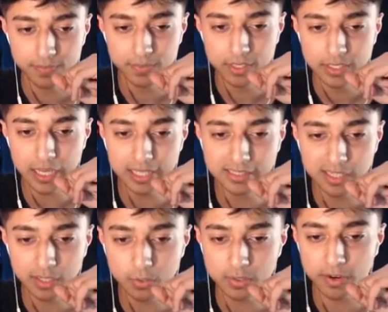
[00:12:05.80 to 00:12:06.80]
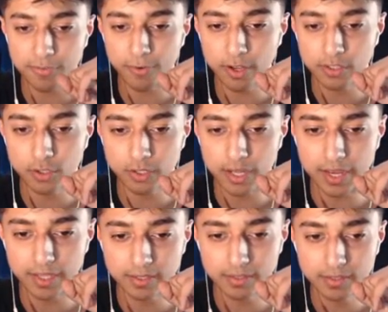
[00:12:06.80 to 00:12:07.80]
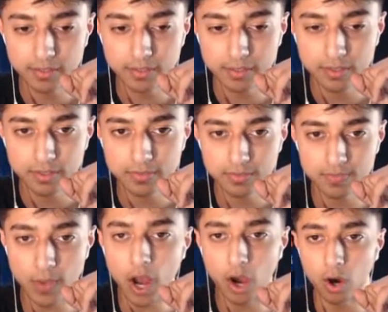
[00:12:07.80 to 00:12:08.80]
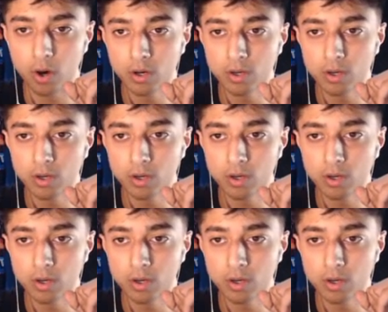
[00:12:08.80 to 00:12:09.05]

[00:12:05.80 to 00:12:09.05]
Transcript: Yes, it was very fun. Good night. Uh-oh.